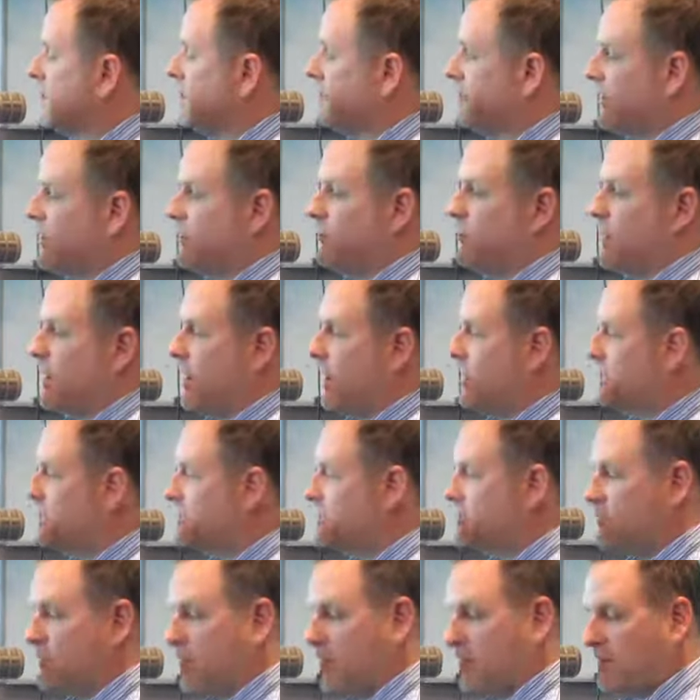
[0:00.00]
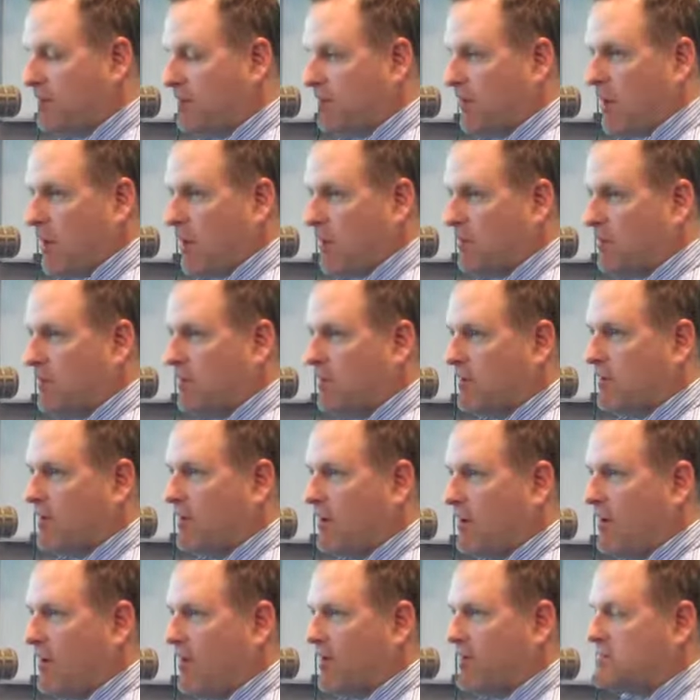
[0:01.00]
But we all still get together.
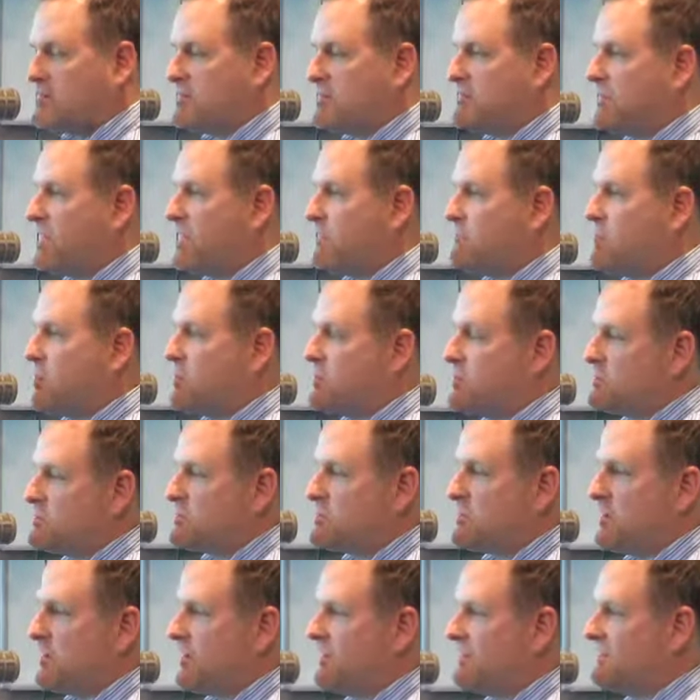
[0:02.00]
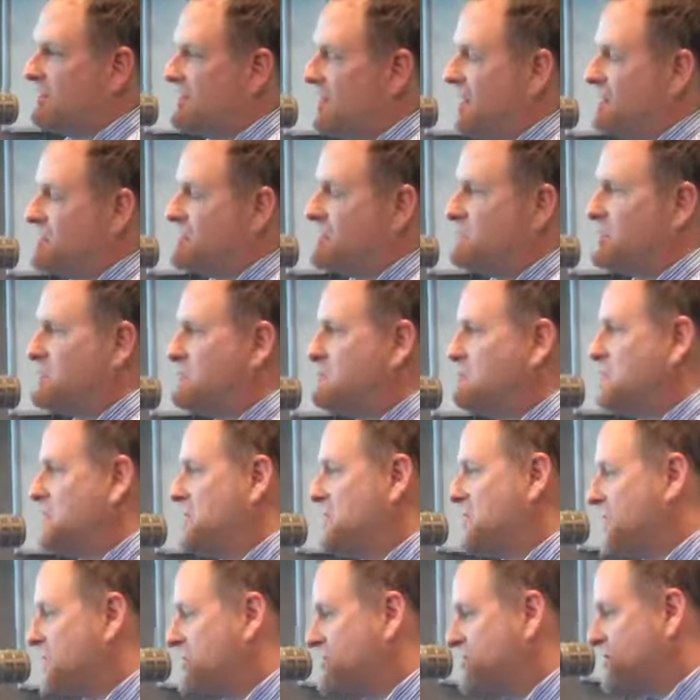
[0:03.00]
Stamos texted me
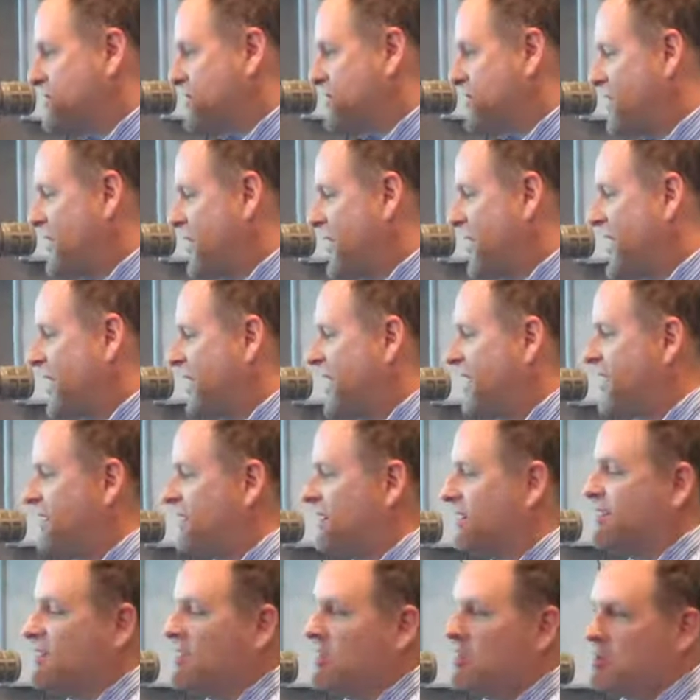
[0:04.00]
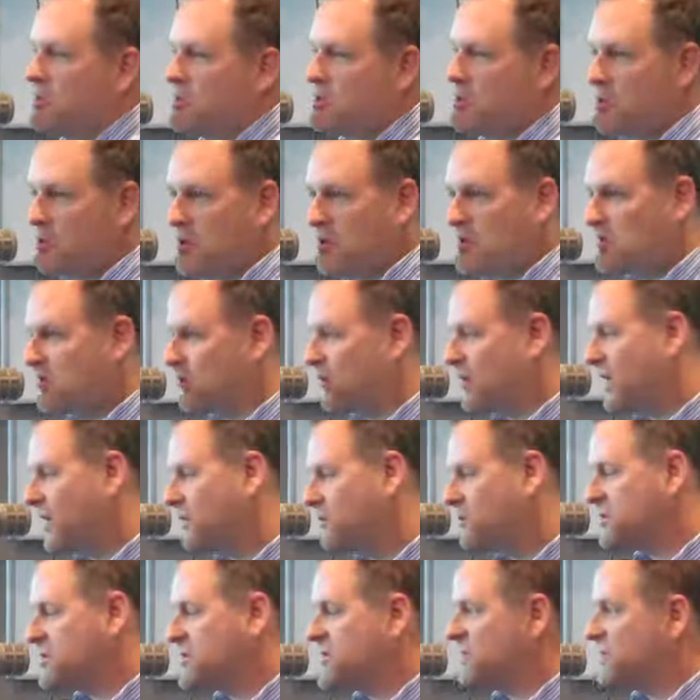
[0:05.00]
yesterday, and Jody
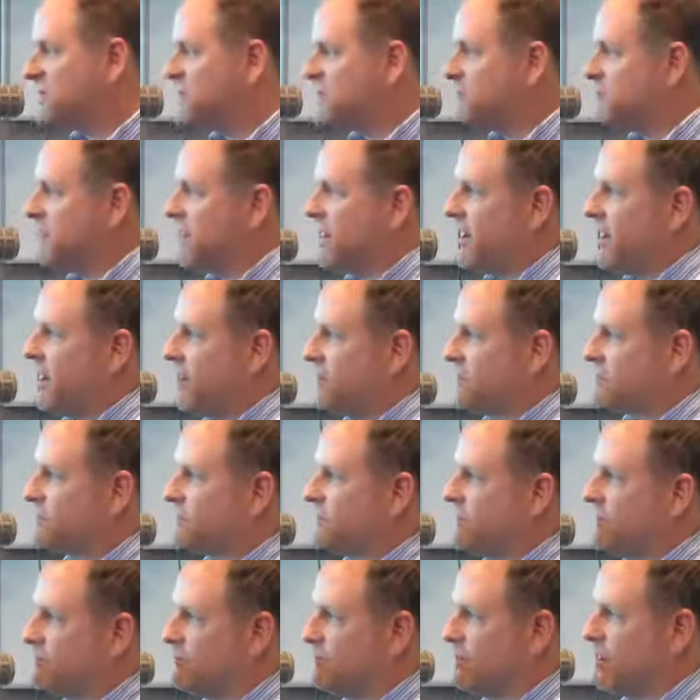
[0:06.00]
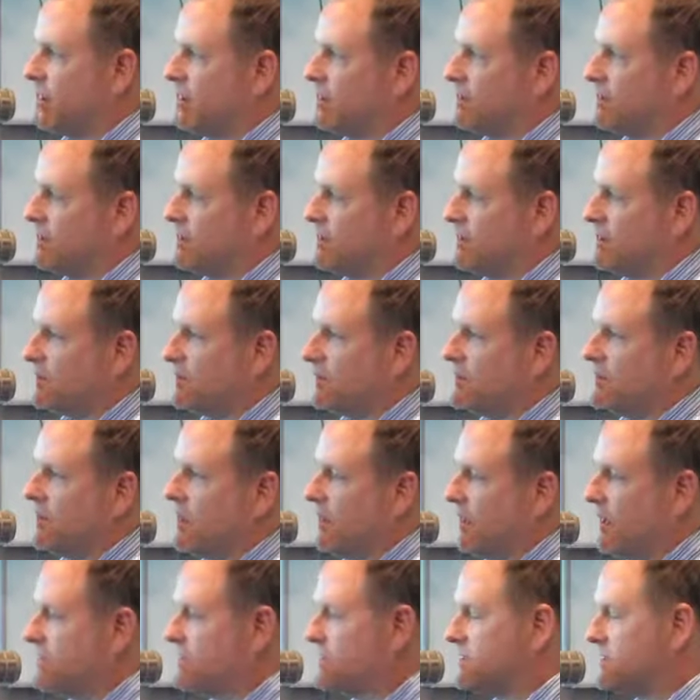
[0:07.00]
Sweeten was just at my house for a barbecue.
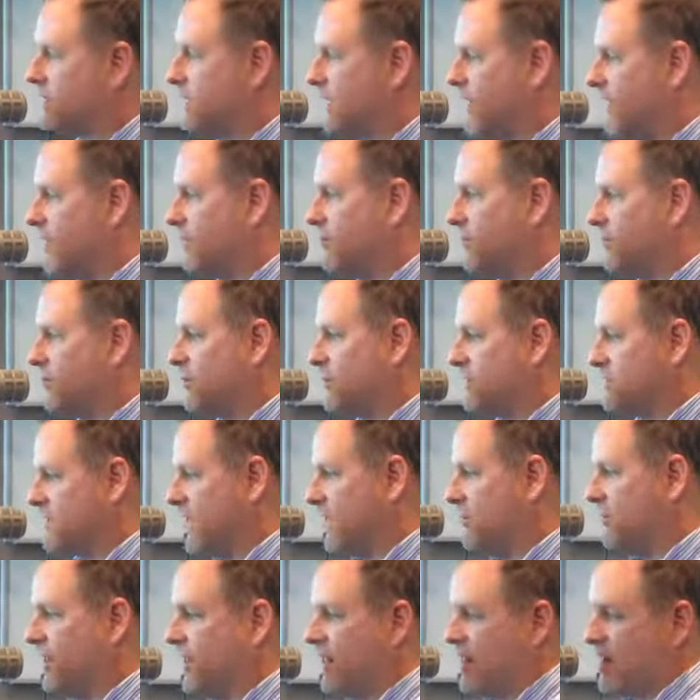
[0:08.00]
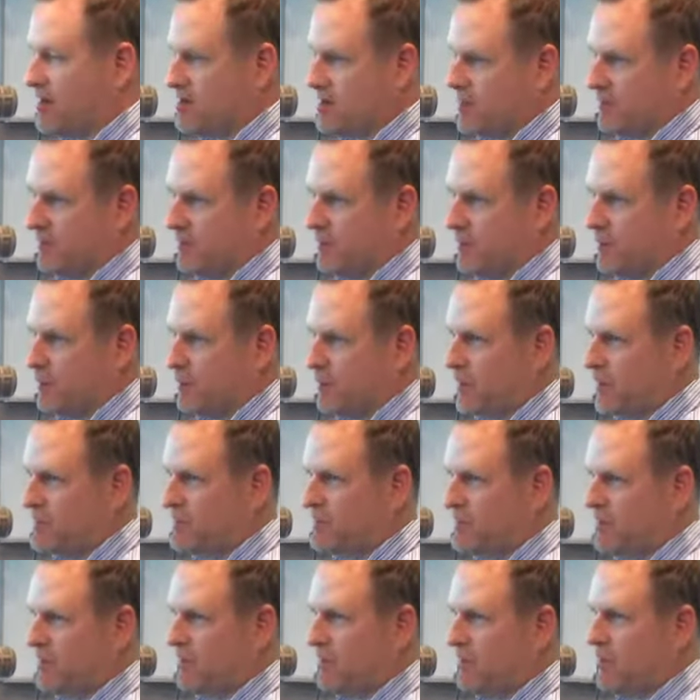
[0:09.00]
Candace Cameron was at my house a few
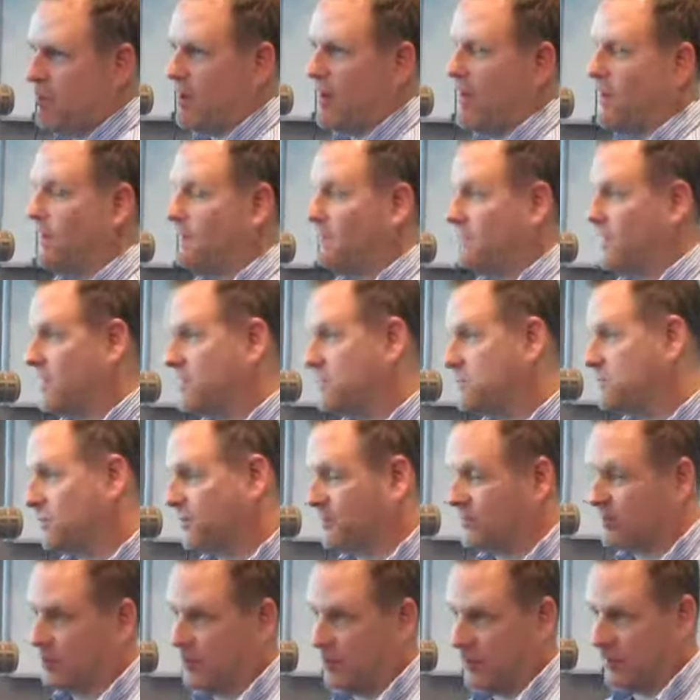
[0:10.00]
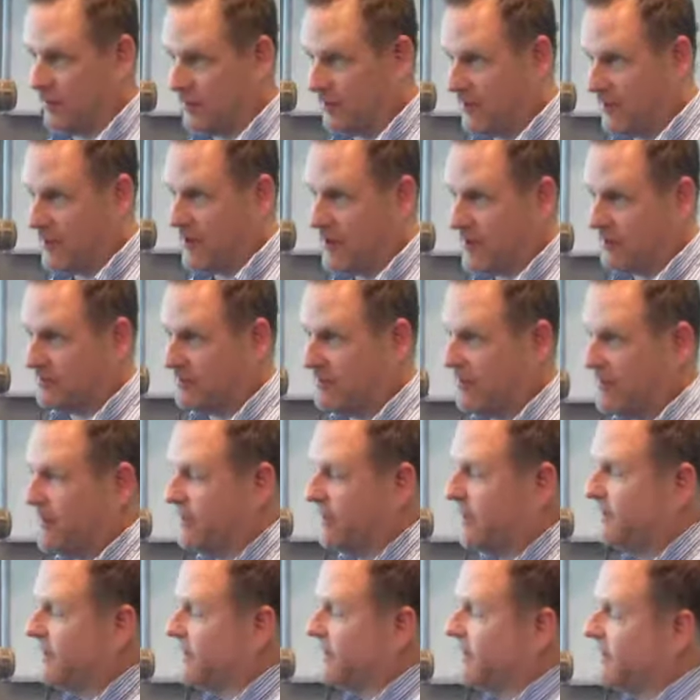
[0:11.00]
weeks ago. I had lunch with Lori
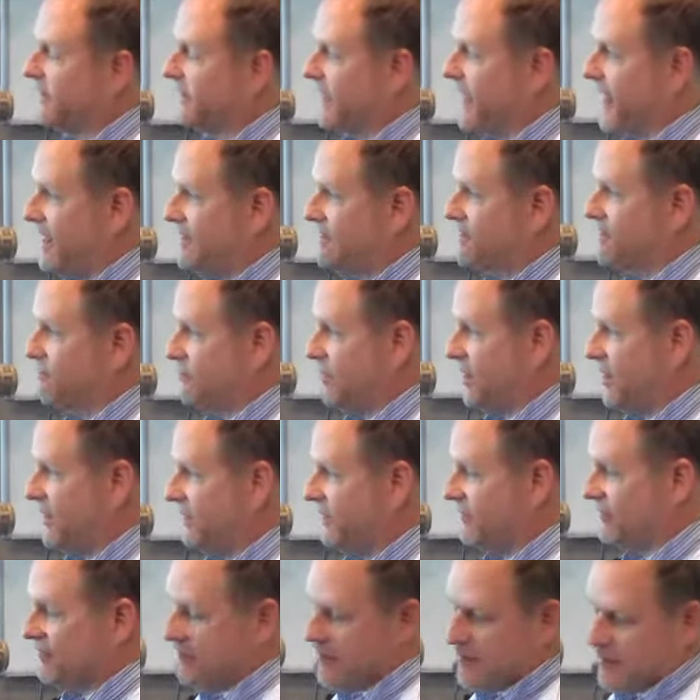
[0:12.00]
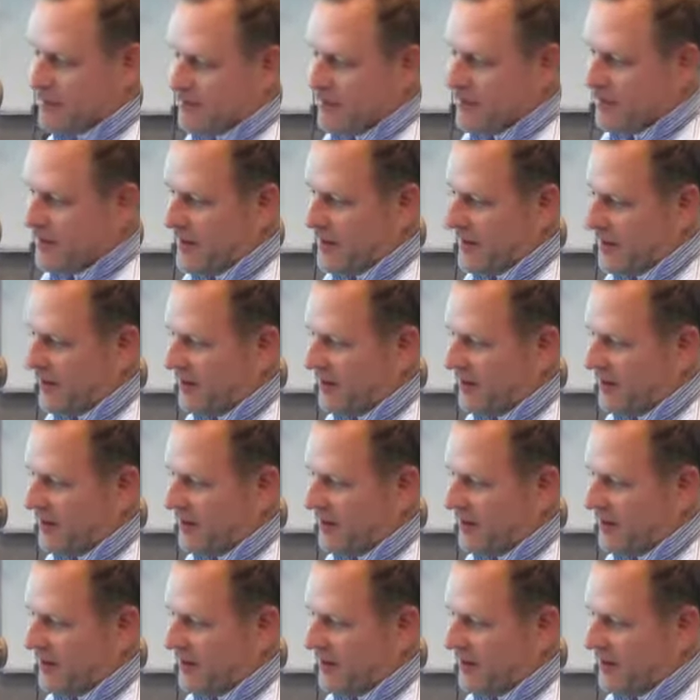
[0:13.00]
Loughlin last month.